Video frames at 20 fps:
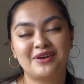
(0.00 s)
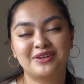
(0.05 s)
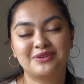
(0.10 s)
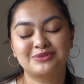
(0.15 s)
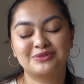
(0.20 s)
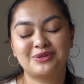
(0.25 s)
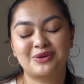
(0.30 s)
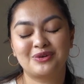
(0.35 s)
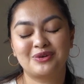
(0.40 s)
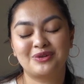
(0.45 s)
I
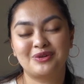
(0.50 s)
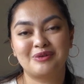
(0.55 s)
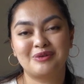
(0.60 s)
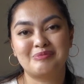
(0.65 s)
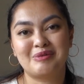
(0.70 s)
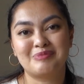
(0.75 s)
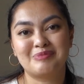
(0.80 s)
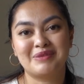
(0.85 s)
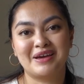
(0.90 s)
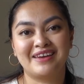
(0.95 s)
don't talk a lot
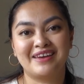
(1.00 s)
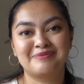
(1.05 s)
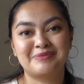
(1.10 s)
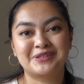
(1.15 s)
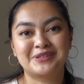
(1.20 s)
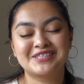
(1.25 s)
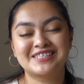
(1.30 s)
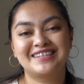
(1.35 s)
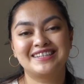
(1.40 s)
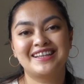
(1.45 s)
about my
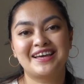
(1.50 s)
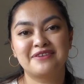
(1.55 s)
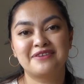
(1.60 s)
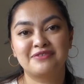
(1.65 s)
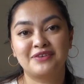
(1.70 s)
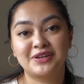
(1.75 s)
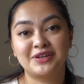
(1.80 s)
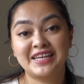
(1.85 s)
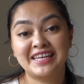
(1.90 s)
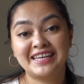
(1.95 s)
personal
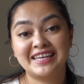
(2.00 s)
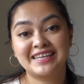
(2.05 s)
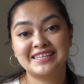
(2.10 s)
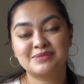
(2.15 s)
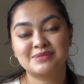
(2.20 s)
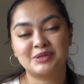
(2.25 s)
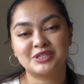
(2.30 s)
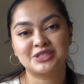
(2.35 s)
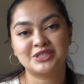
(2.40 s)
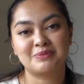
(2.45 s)
life on here,
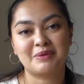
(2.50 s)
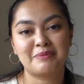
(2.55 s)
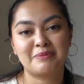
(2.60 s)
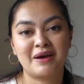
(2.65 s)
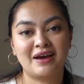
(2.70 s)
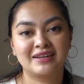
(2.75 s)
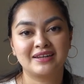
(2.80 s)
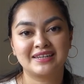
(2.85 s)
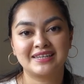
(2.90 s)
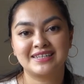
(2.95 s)
especially my
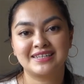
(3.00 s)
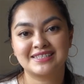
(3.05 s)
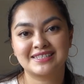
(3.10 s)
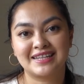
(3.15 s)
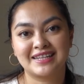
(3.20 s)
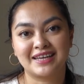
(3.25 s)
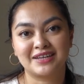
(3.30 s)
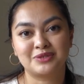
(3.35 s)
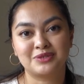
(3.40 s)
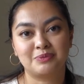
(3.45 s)
partner. He
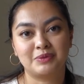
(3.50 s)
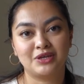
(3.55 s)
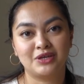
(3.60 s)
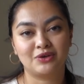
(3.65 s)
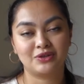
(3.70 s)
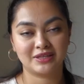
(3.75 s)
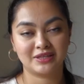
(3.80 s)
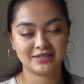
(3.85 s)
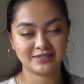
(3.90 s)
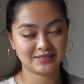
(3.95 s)
doesn't like to be
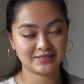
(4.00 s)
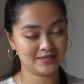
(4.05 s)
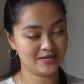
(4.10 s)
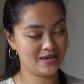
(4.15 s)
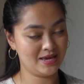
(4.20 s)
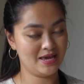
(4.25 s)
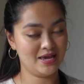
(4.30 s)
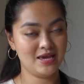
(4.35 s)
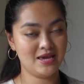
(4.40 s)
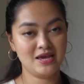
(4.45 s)
on this,
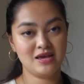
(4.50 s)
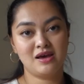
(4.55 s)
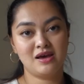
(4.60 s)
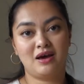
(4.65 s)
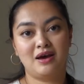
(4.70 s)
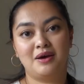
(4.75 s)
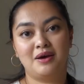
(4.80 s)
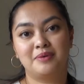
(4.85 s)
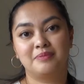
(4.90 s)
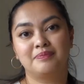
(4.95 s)

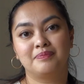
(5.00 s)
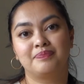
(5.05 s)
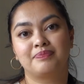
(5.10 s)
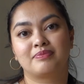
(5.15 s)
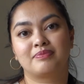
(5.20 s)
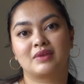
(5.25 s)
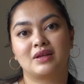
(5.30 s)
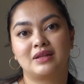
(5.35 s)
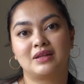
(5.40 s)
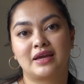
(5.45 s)

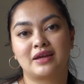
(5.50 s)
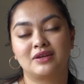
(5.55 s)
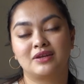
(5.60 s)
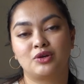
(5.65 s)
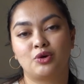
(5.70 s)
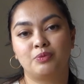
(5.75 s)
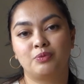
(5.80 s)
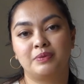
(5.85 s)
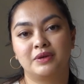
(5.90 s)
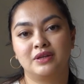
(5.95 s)
like an
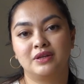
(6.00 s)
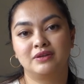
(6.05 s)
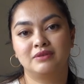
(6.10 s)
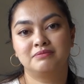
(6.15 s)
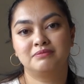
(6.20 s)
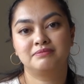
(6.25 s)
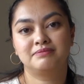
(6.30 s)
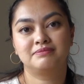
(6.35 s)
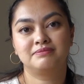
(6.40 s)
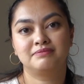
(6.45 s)

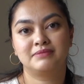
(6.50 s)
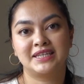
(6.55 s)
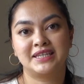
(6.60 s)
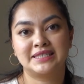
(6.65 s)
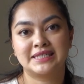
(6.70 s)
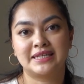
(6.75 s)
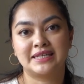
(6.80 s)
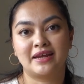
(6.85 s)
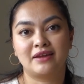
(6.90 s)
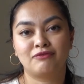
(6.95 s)
open
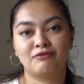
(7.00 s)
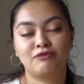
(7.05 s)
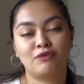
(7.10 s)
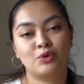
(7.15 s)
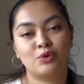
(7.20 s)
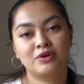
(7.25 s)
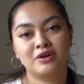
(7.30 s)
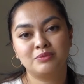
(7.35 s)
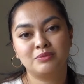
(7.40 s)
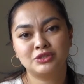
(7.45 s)
internet
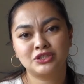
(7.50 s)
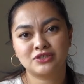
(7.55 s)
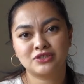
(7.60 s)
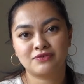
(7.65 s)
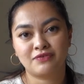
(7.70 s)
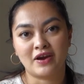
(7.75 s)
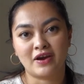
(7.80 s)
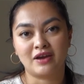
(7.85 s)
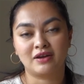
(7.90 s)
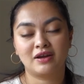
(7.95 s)
forum, which is
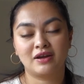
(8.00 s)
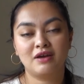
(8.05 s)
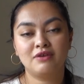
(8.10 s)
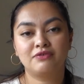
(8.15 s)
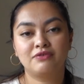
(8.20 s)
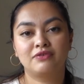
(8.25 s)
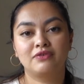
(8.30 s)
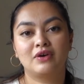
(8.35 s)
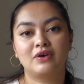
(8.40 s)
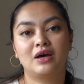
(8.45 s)
fair
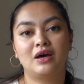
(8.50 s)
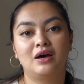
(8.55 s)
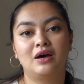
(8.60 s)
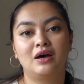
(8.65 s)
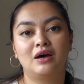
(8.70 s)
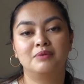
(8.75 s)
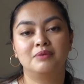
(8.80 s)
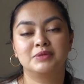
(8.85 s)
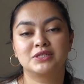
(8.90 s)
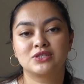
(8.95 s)
enough.
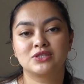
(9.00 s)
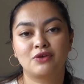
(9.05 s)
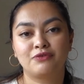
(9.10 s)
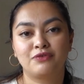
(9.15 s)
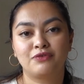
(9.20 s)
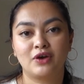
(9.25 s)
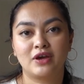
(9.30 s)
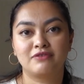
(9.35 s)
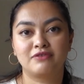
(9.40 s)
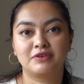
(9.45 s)
It's not
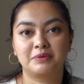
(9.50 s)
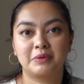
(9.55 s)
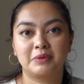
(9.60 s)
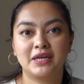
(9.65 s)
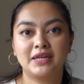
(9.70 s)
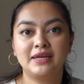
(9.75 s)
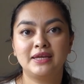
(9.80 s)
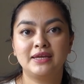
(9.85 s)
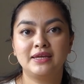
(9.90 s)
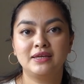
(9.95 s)
for
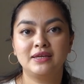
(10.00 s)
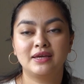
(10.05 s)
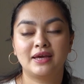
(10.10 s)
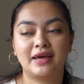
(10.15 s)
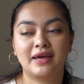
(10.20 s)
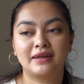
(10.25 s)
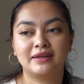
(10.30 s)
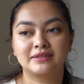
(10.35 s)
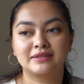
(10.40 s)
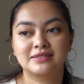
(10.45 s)
everybody.
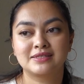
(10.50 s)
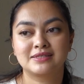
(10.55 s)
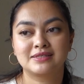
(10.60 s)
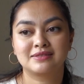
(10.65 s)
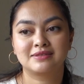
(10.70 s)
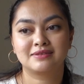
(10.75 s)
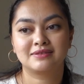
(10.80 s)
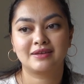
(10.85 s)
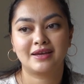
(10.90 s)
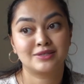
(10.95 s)
And it's,
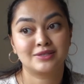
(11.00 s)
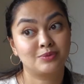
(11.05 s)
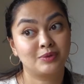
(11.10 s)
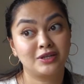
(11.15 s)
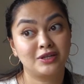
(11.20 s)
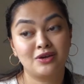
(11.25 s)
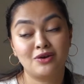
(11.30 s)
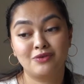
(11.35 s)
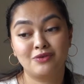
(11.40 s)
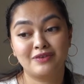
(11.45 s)
as we
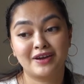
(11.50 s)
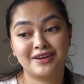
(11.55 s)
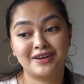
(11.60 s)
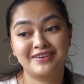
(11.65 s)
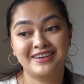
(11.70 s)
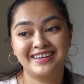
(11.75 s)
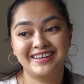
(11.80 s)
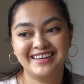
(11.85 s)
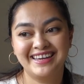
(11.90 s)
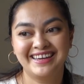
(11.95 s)
know,
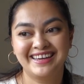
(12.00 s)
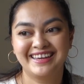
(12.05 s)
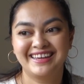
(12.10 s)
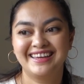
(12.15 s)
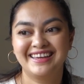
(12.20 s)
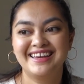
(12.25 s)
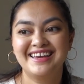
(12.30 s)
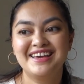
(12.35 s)
very